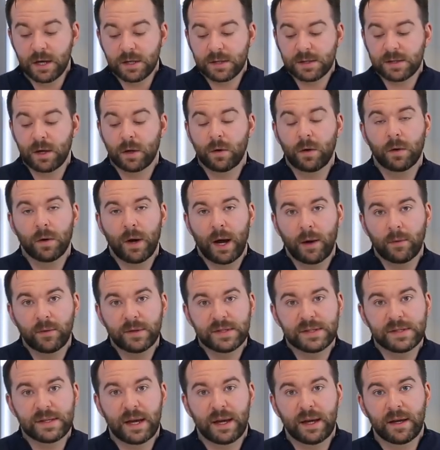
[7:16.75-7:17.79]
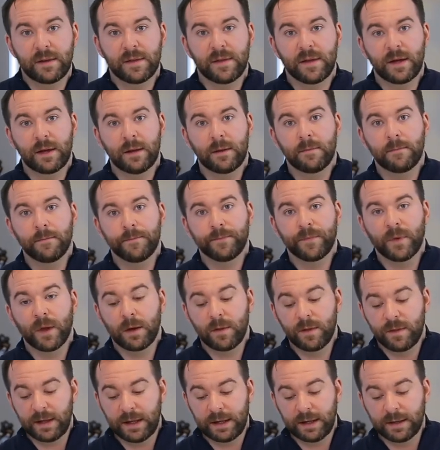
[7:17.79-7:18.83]
So I would say that
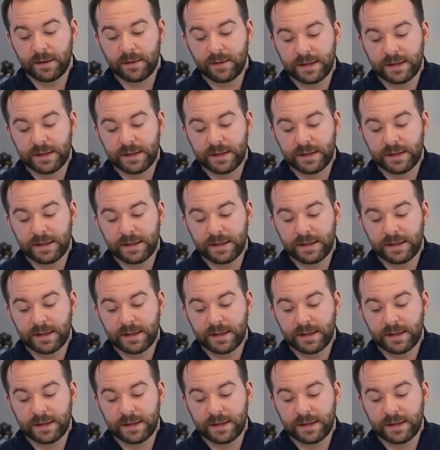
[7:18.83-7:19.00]
the,